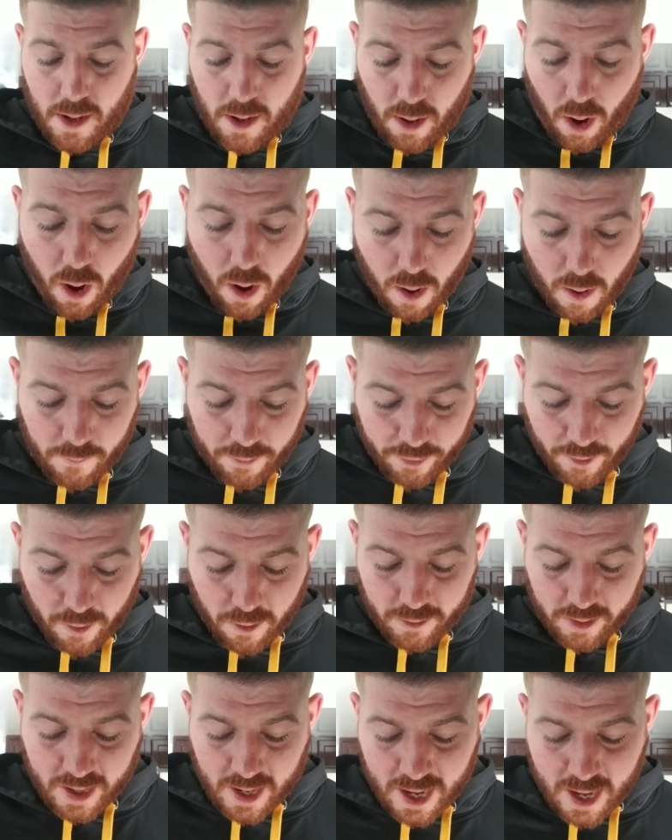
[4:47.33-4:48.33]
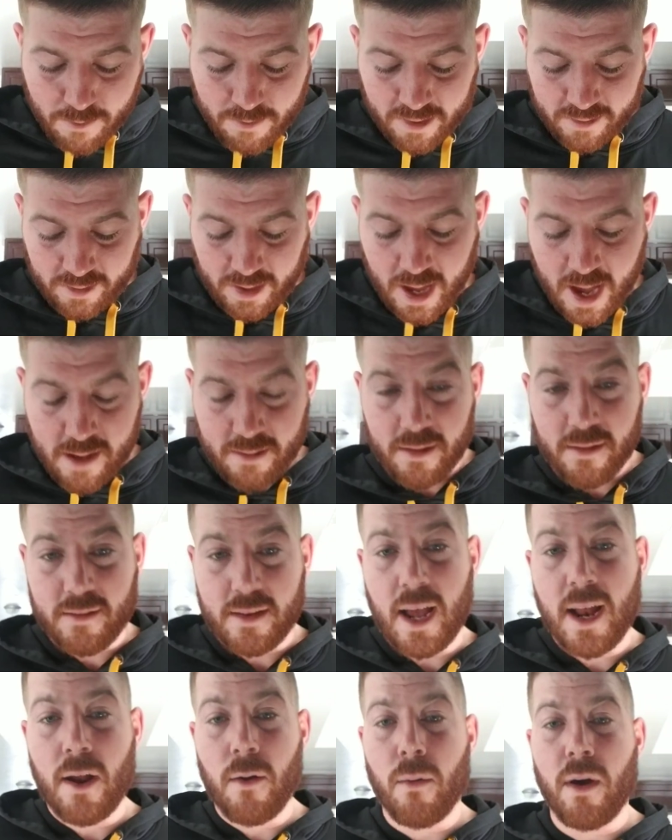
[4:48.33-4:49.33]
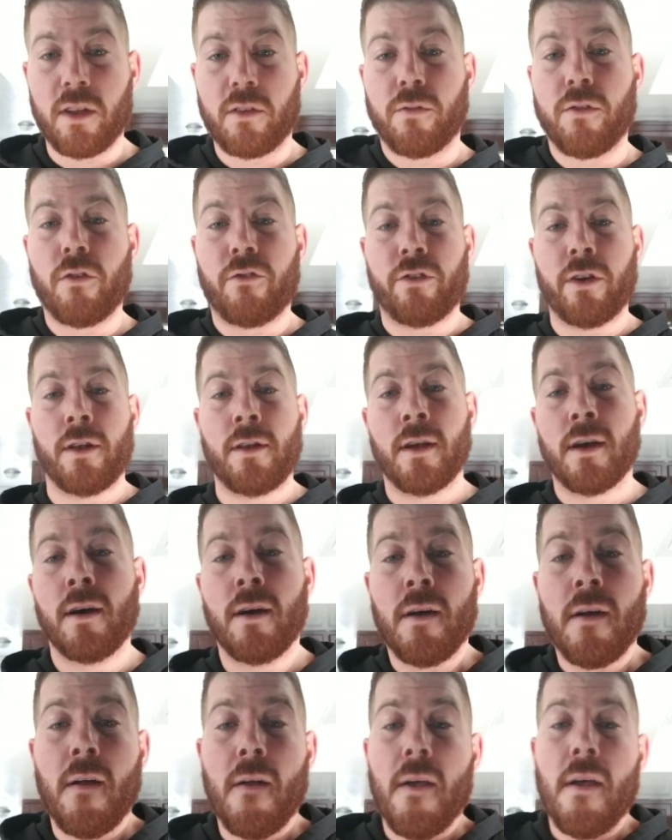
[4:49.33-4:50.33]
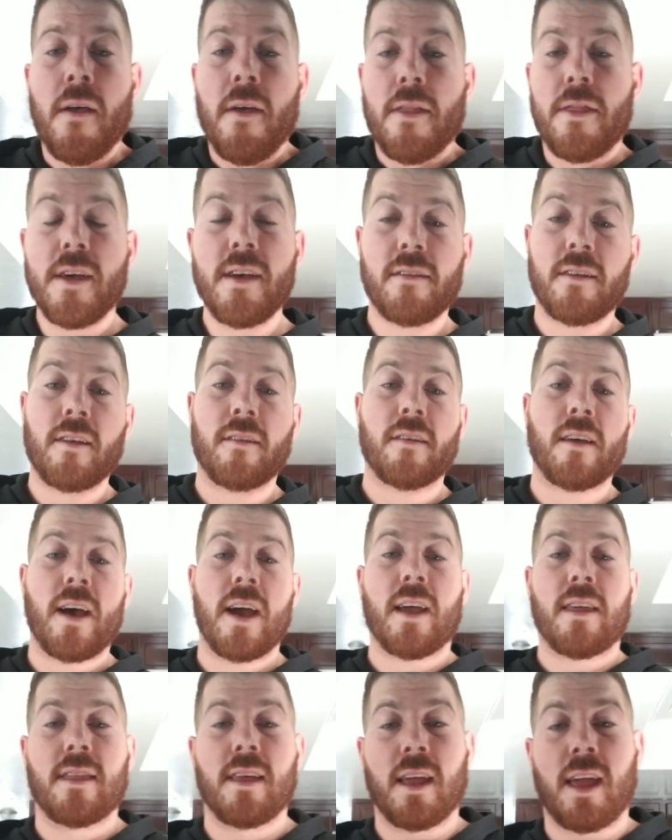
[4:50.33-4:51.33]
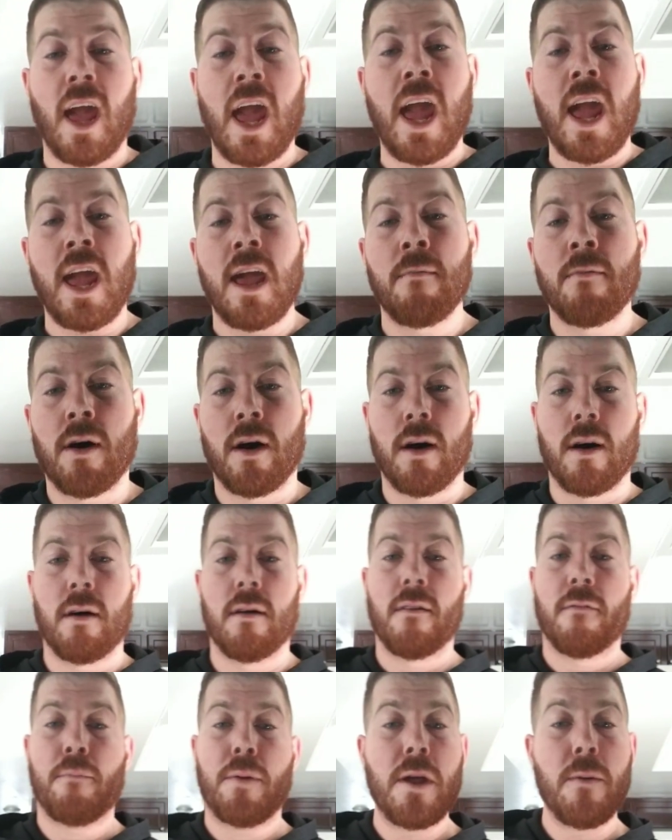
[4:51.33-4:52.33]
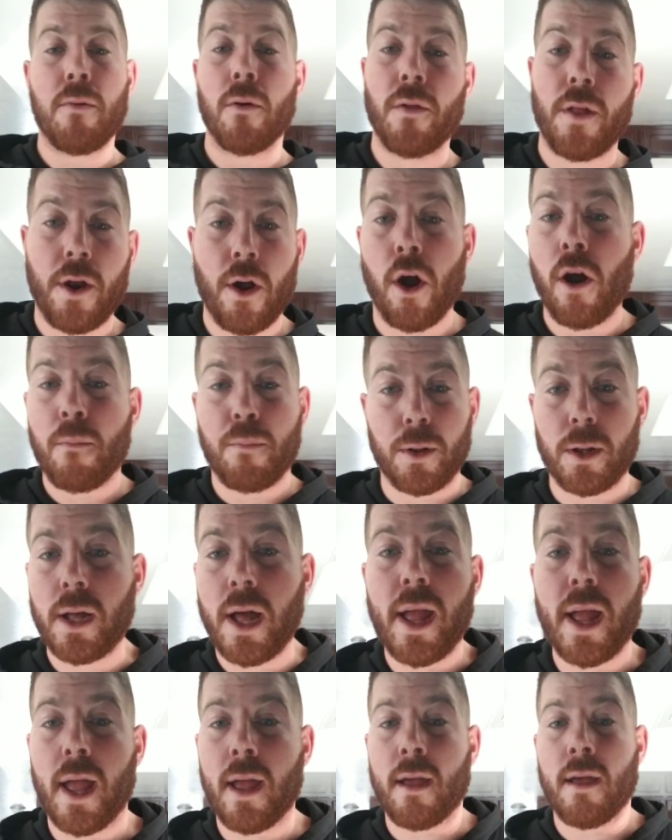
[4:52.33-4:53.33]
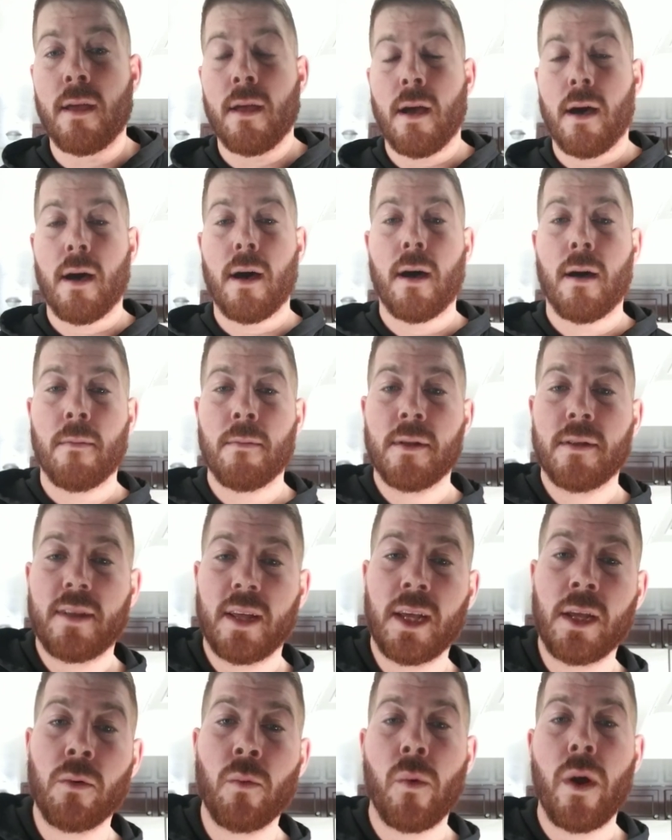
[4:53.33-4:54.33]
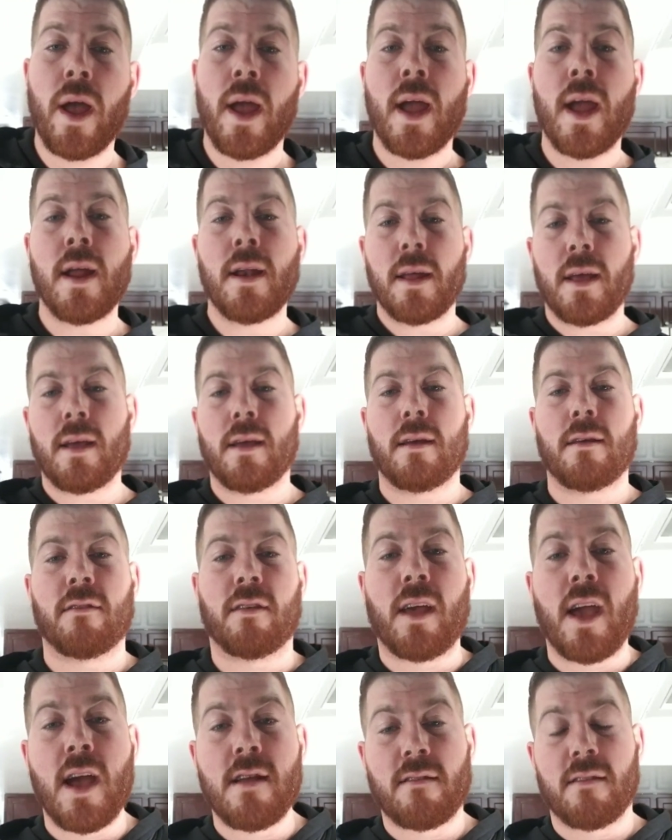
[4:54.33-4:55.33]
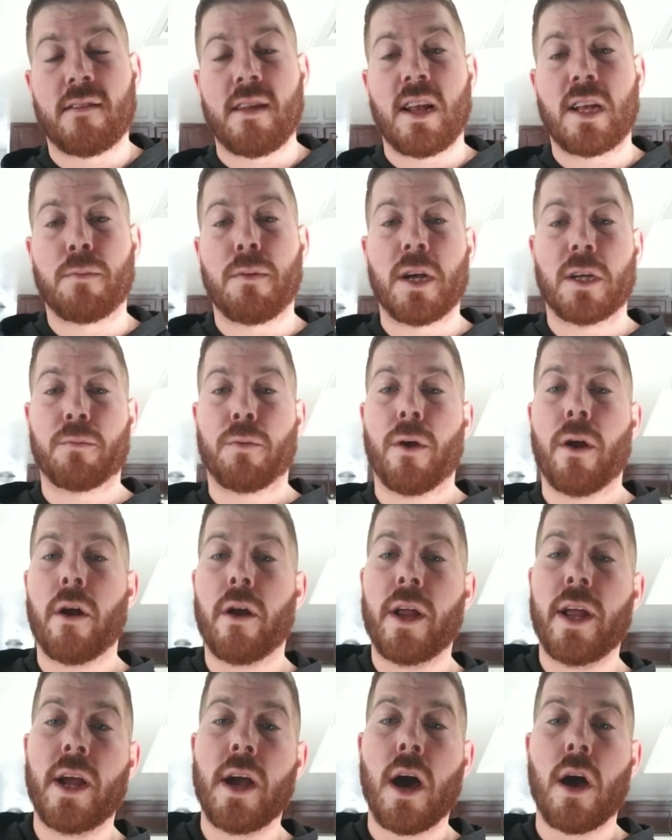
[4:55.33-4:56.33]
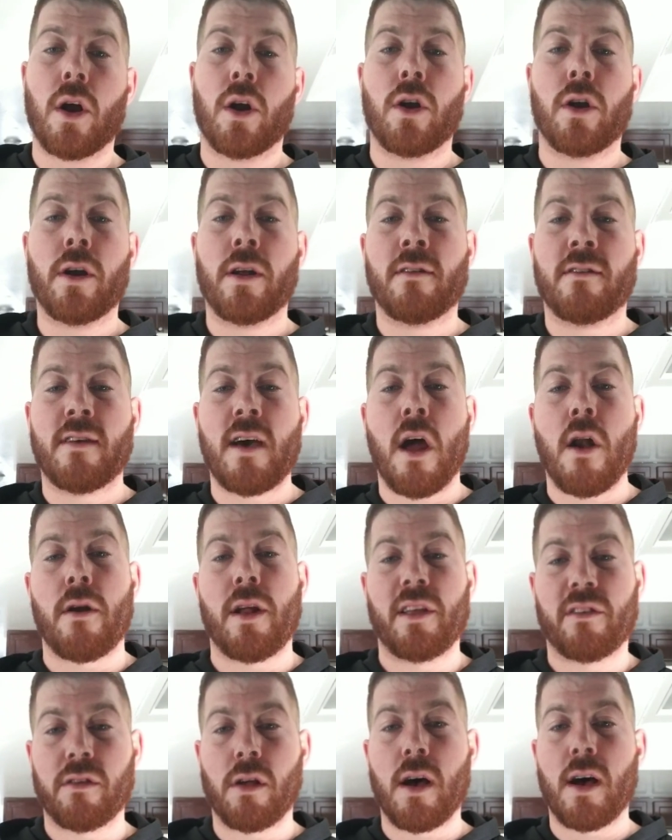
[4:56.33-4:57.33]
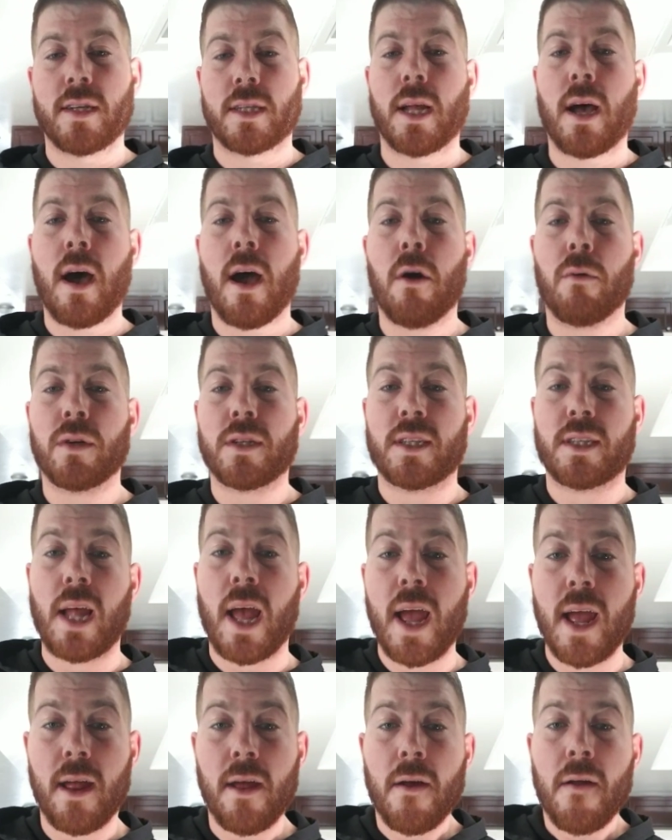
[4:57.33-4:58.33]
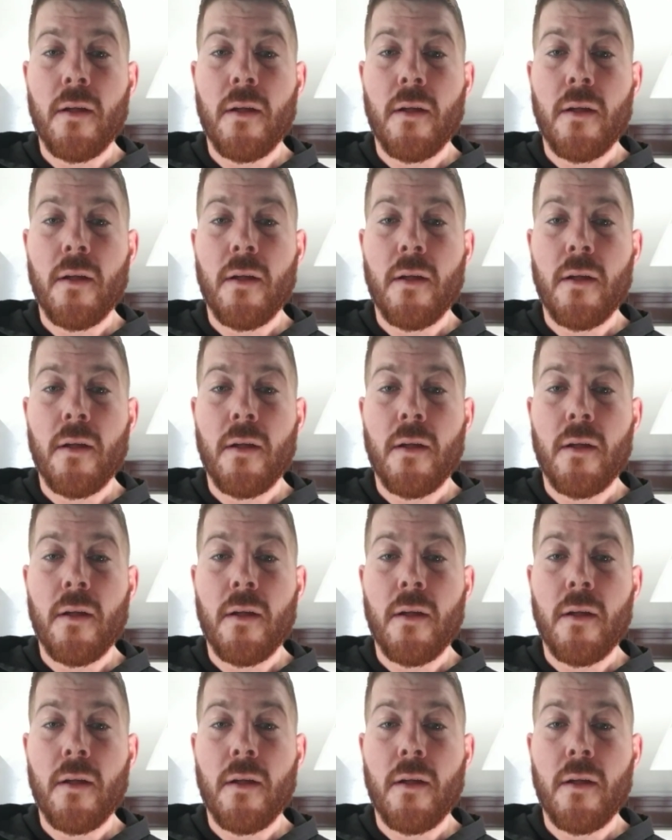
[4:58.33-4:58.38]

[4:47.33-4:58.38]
Our third game is Kansas State at West Virginia. This is like the game of people that aren't playing. Dean Wade is Kansas State's best player. He got hurt in Saturday's loss to Iowa State.